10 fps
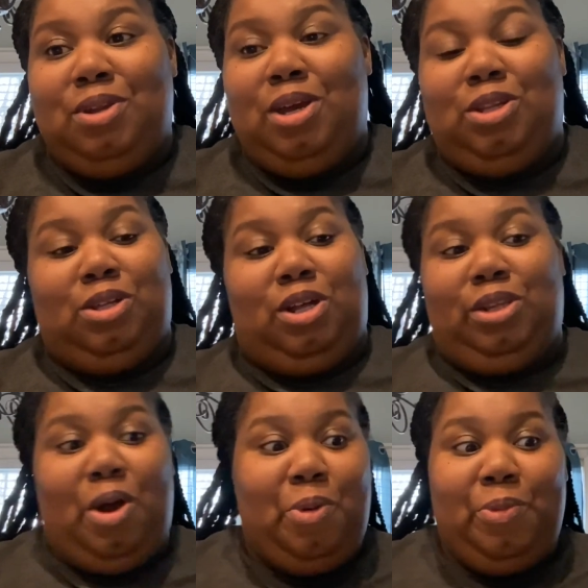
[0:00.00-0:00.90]
and
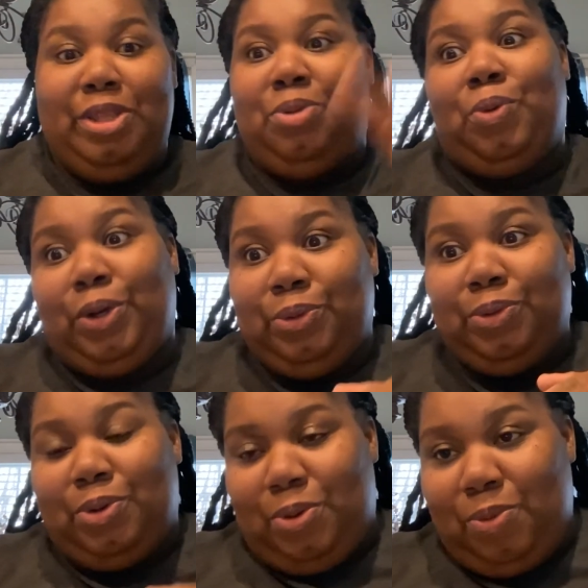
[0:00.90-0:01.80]
along with
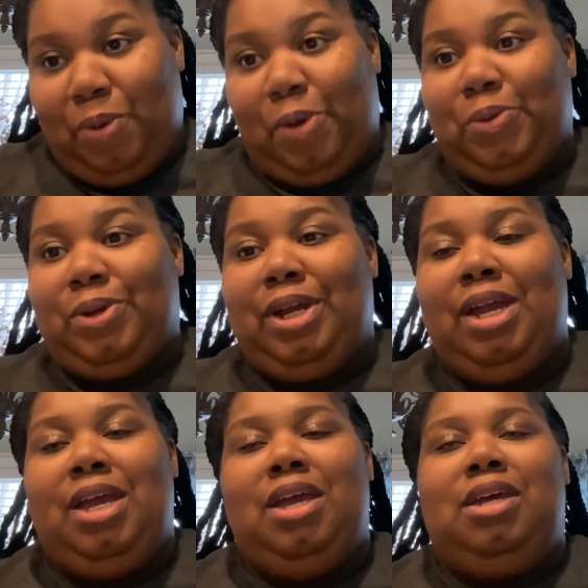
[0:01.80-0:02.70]
work, work.
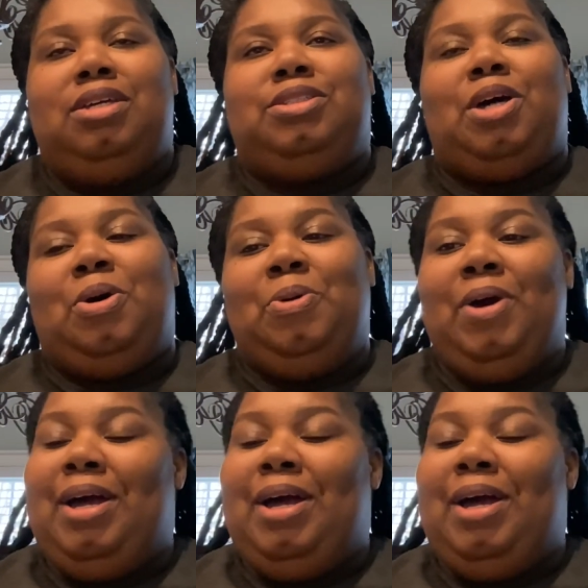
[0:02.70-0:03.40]
So